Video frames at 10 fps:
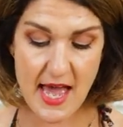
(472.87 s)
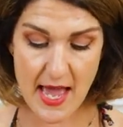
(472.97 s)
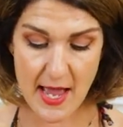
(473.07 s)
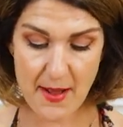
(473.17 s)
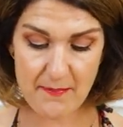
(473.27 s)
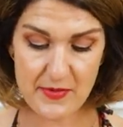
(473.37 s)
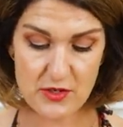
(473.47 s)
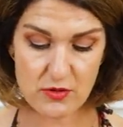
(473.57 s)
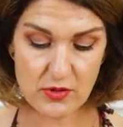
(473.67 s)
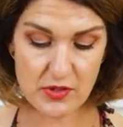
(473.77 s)
The
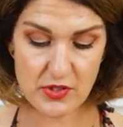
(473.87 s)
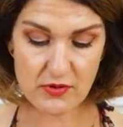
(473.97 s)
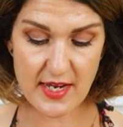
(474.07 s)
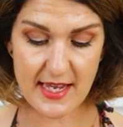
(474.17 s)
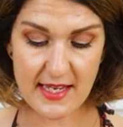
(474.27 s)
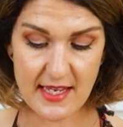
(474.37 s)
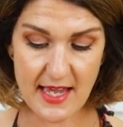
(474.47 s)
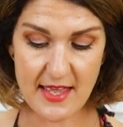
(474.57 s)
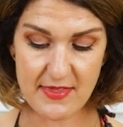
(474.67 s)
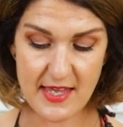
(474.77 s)
drawstring
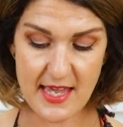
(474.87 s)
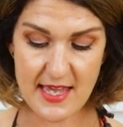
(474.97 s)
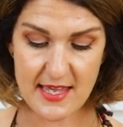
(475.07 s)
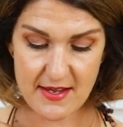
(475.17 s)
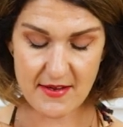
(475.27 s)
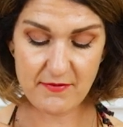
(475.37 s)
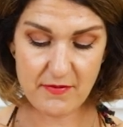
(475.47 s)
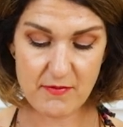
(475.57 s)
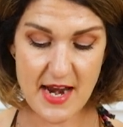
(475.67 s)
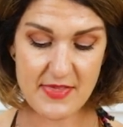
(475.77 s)
and the
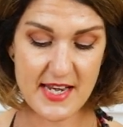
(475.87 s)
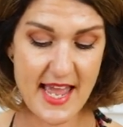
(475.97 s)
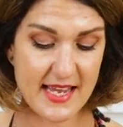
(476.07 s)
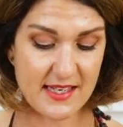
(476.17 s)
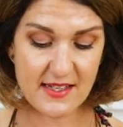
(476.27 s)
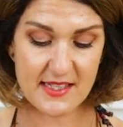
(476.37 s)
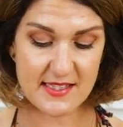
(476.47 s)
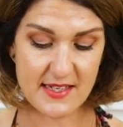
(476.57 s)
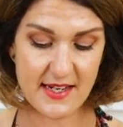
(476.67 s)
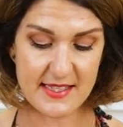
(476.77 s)
around the
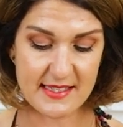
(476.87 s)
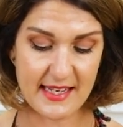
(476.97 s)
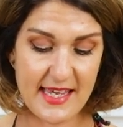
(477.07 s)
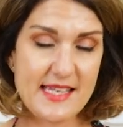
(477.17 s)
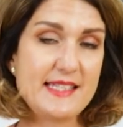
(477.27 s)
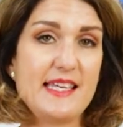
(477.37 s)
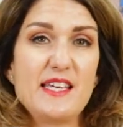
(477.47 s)
neckline's nice and easy.